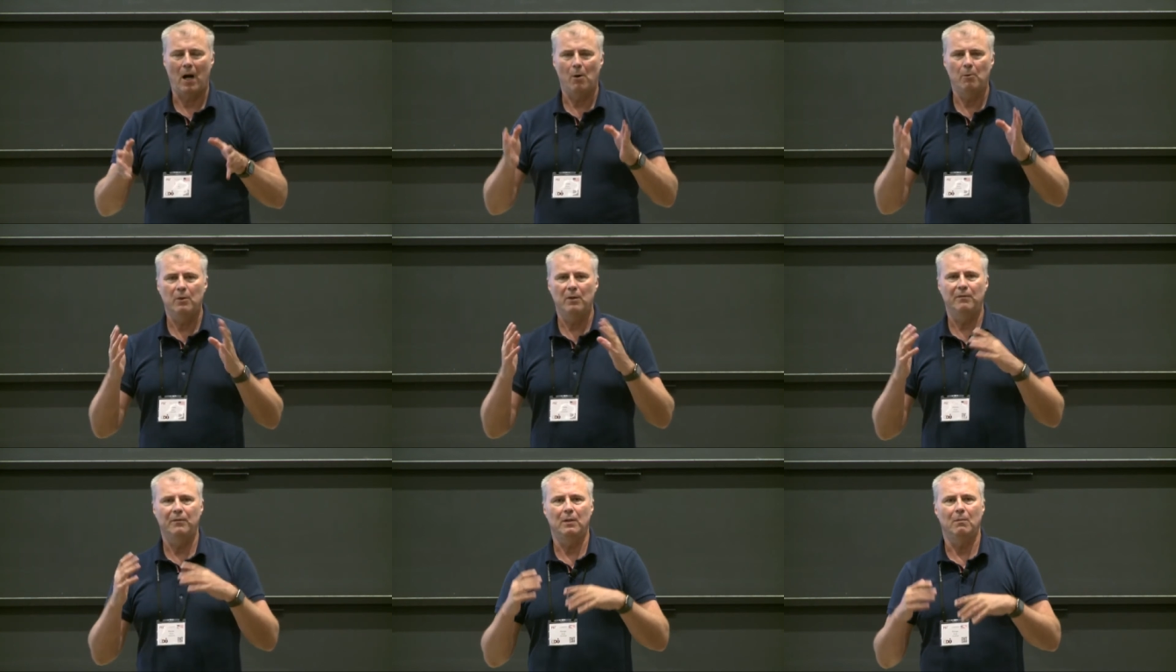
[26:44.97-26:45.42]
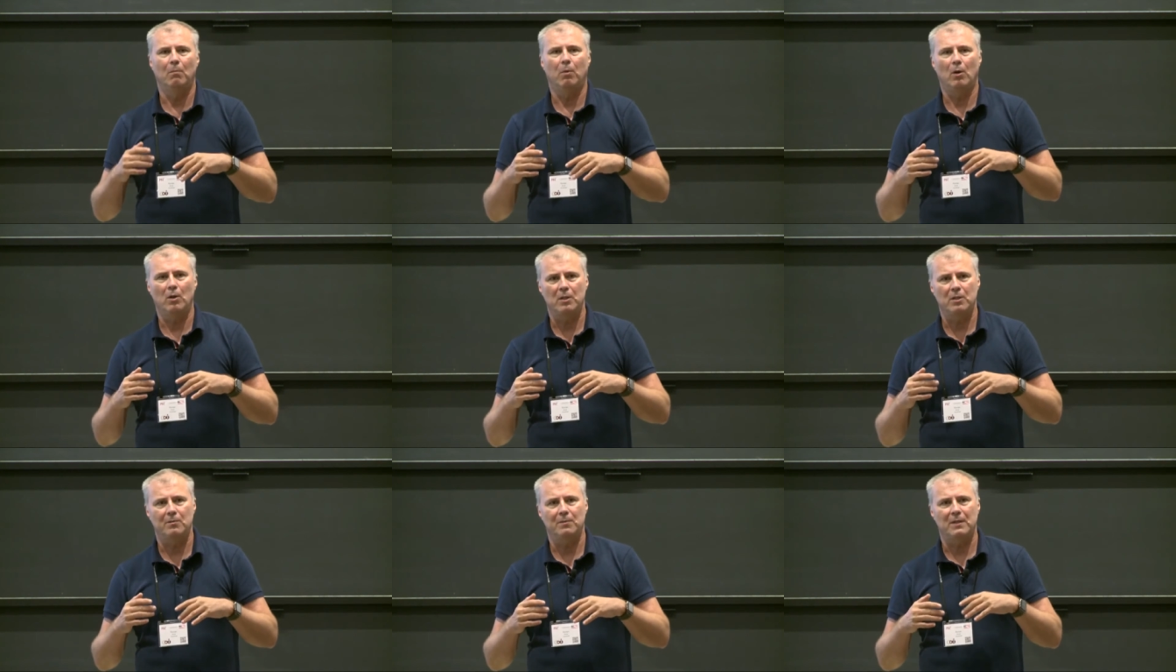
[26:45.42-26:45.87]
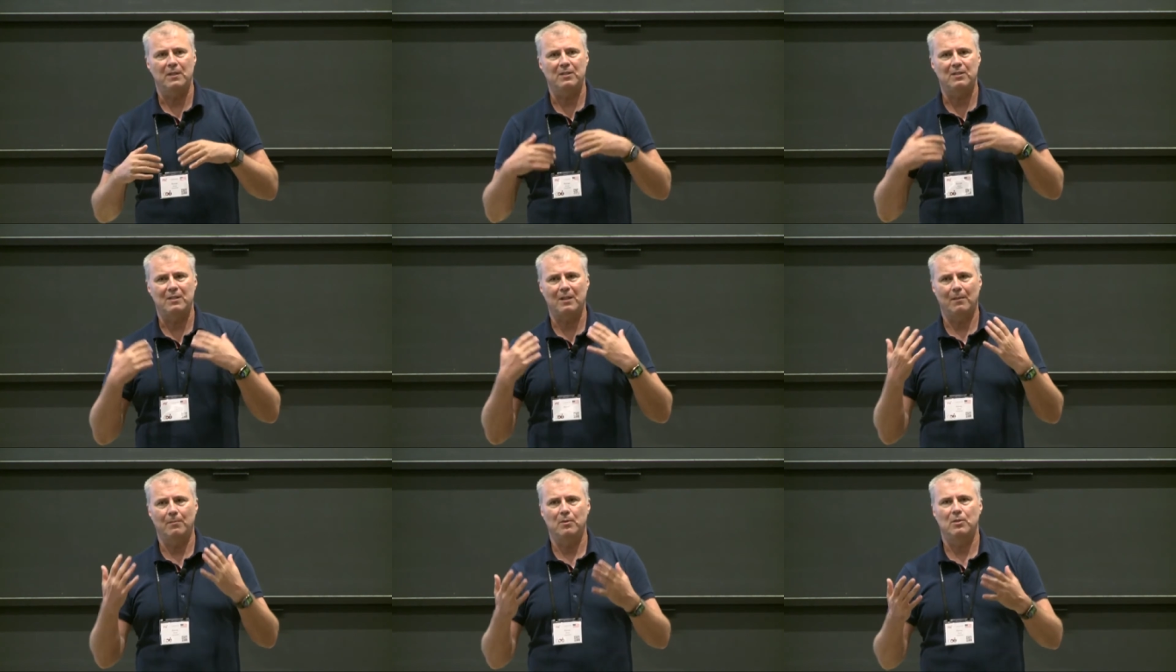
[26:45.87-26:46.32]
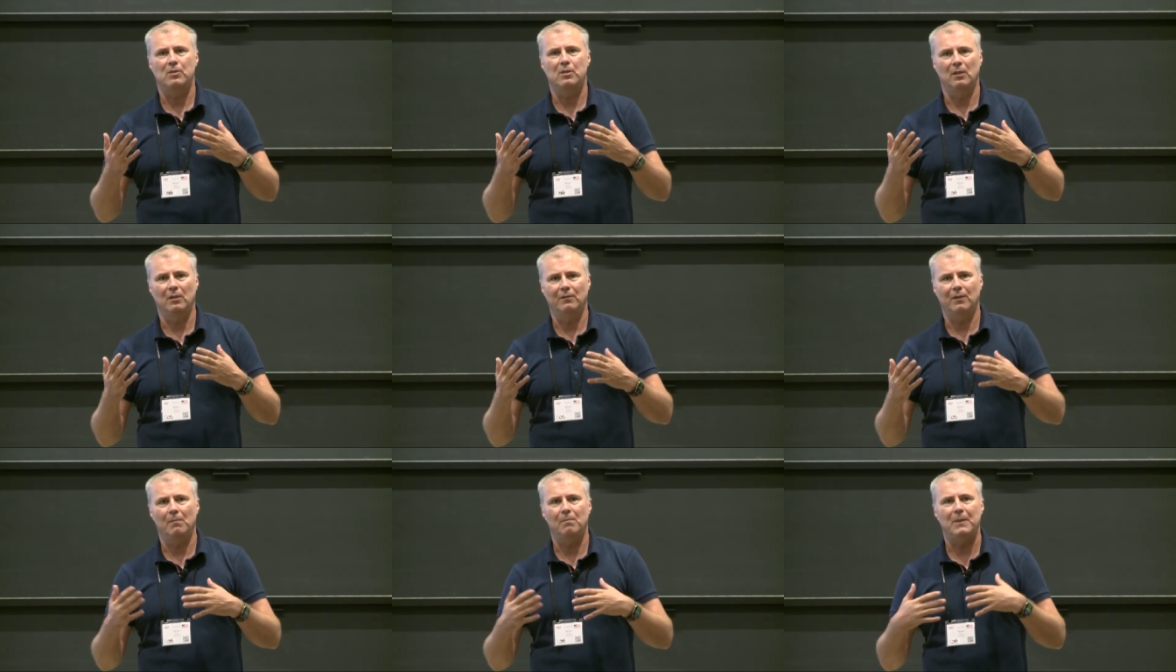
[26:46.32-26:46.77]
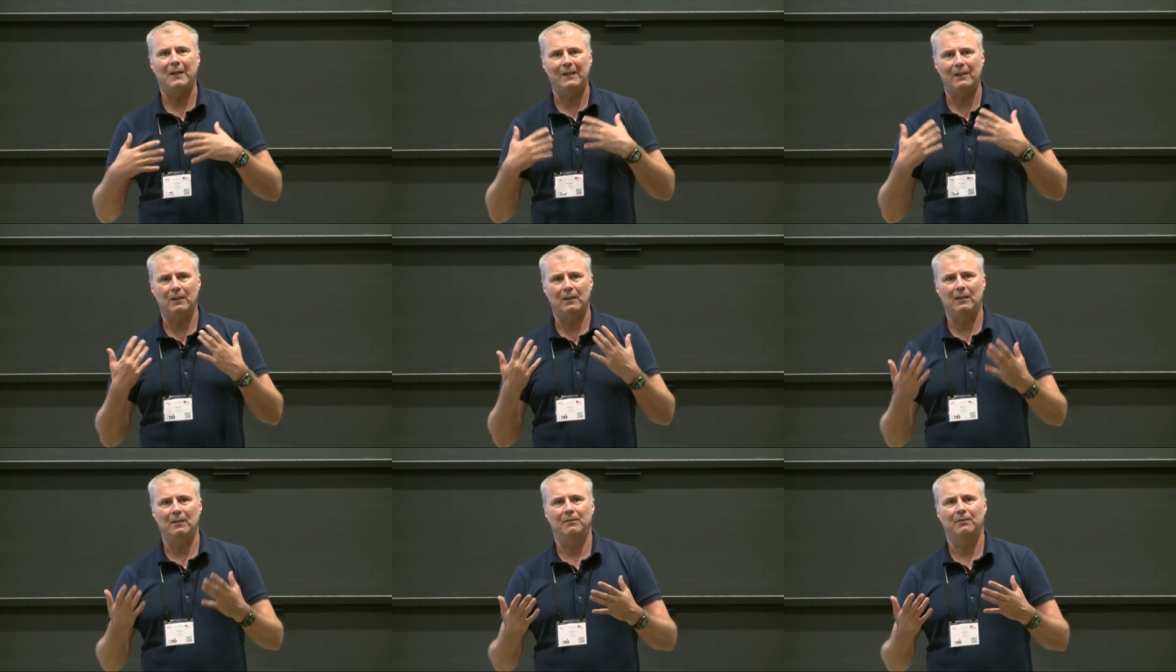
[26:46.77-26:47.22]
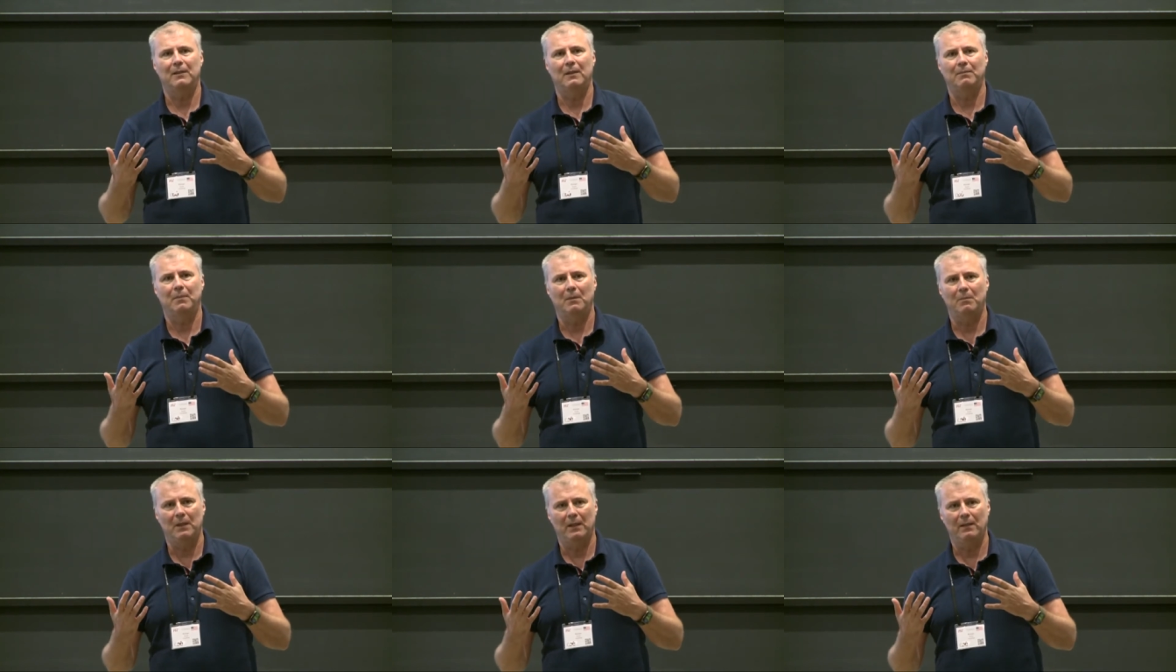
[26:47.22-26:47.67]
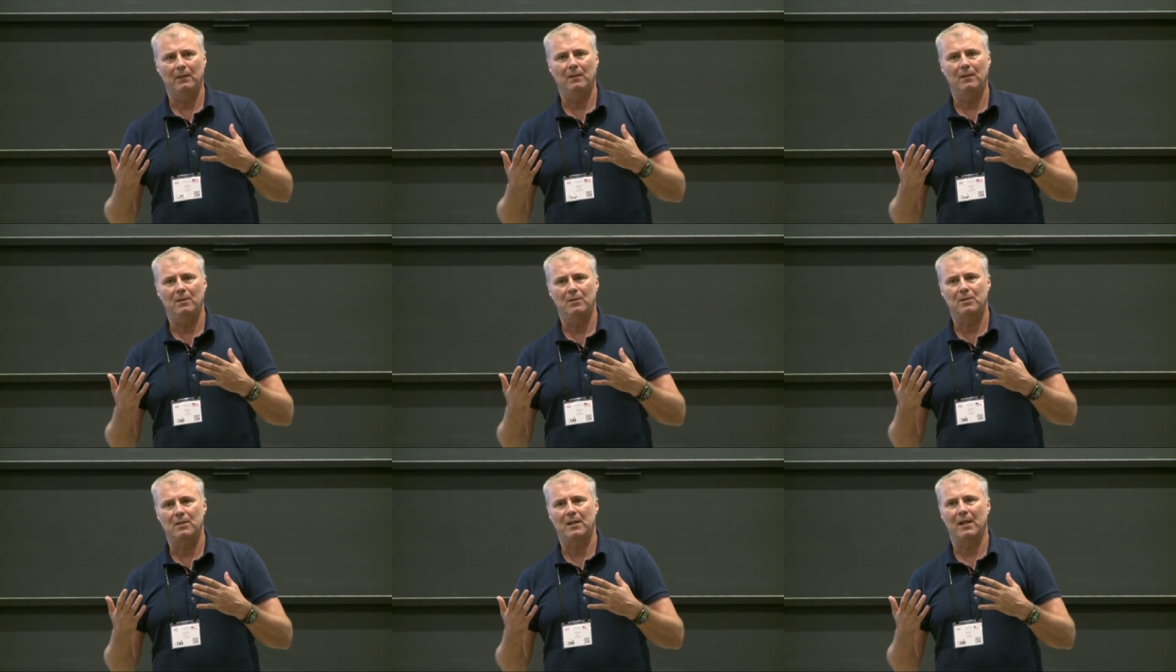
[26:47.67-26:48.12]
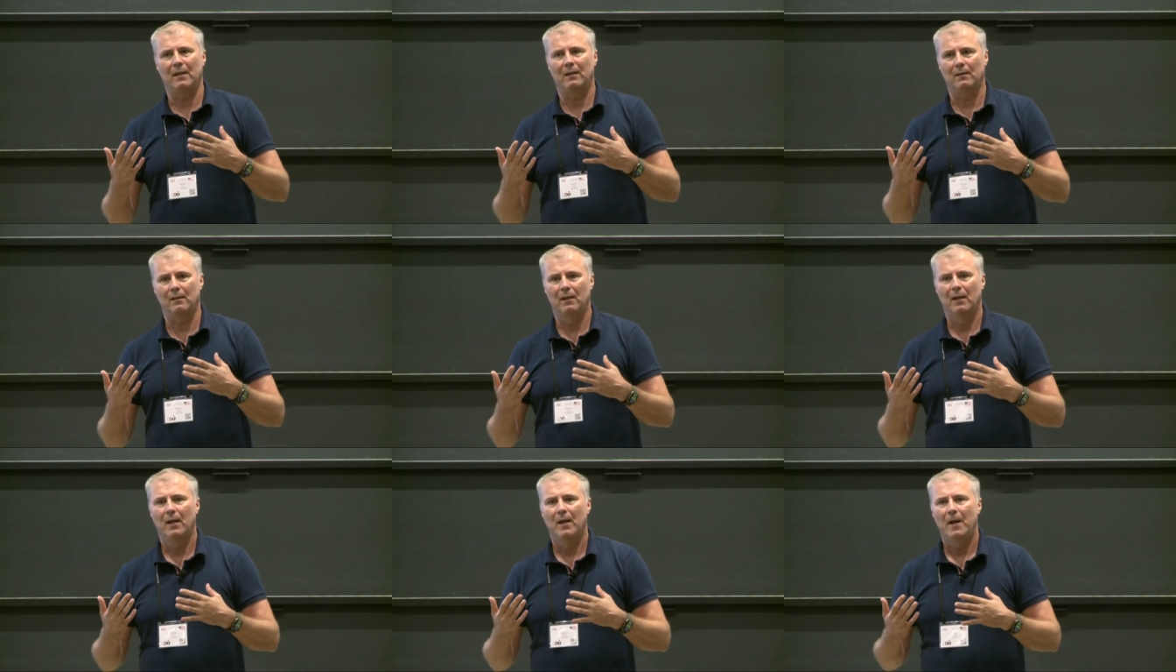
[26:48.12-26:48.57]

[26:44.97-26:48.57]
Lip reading: out of the box with some sort of a predictive capabilities. That